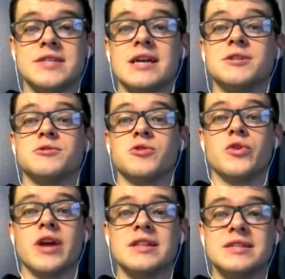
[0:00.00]
enters her
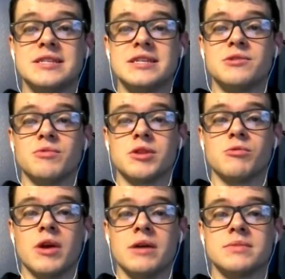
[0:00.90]
9th season with the
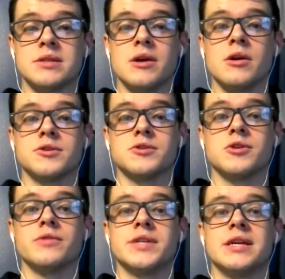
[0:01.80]
Rams and also
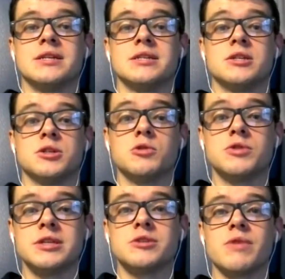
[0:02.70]
serves as
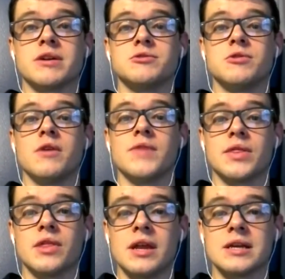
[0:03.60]
Associate Director of
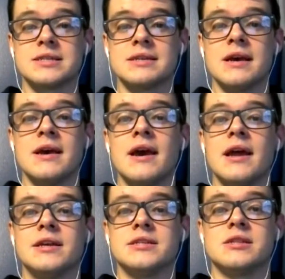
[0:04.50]
Athletics and
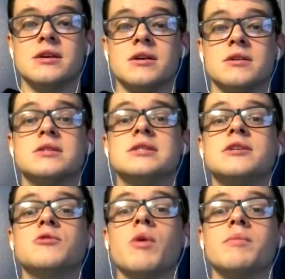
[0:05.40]
is the
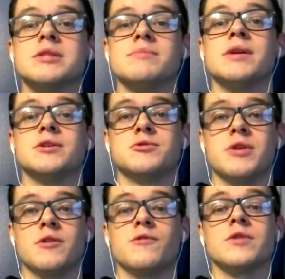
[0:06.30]
Senior Women's
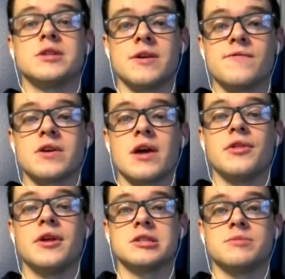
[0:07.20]
Administrator for the Suffolk
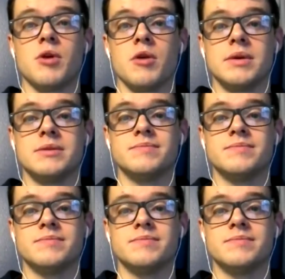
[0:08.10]
Athletic Department.